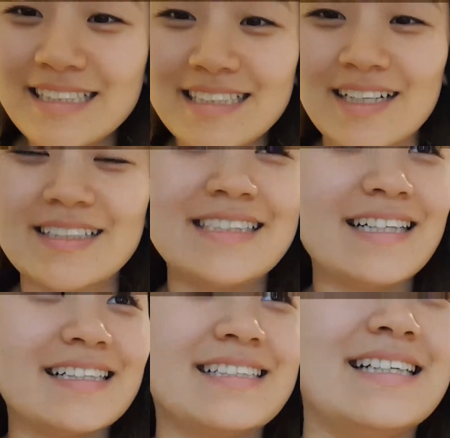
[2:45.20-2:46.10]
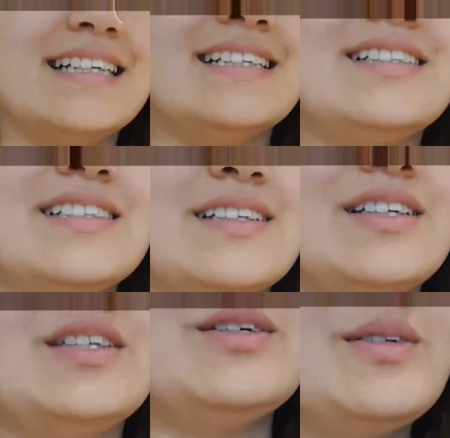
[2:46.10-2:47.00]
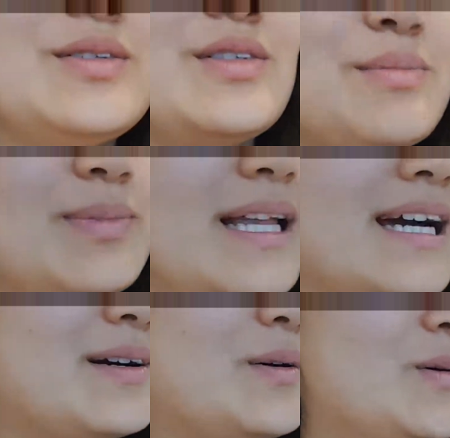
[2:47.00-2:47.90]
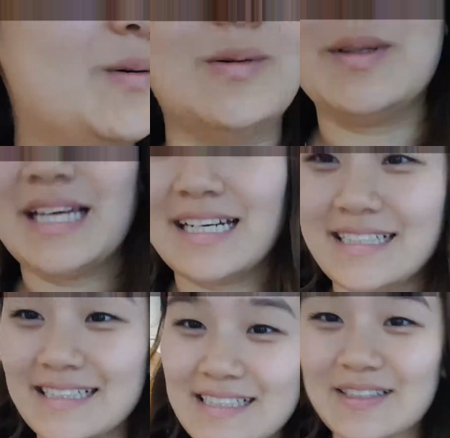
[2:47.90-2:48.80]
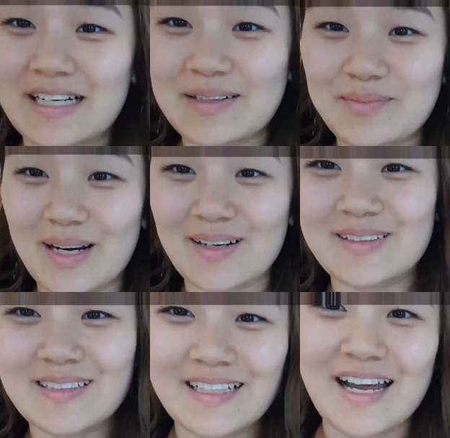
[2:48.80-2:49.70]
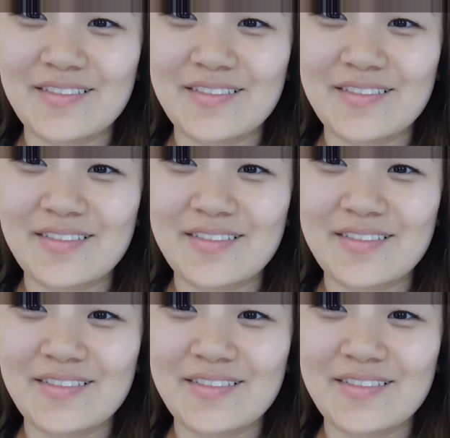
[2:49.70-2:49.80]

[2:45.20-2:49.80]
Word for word: Just got sucked into the huge black hole that is Crate and Barrel.